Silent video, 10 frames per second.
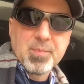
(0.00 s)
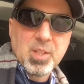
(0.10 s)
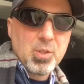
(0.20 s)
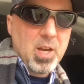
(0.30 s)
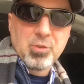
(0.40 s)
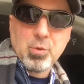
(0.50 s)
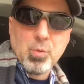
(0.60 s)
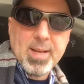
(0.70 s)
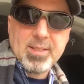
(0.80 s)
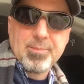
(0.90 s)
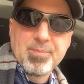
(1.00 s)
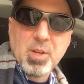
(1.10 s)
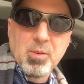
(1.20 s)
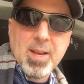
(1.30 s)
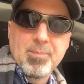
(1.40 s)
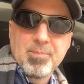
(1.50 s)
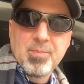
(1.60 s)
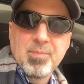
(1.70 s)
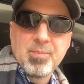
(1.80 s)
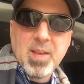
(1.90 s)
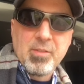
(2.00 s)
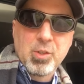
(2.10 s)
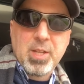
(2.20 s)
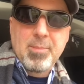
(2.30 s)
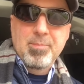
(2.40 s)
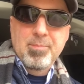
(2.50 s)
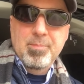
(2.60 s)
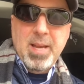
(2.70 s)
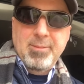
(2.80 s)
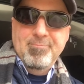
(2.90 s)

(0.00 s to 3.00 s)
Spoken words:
You guys are great. All right? Have a good day. Bye.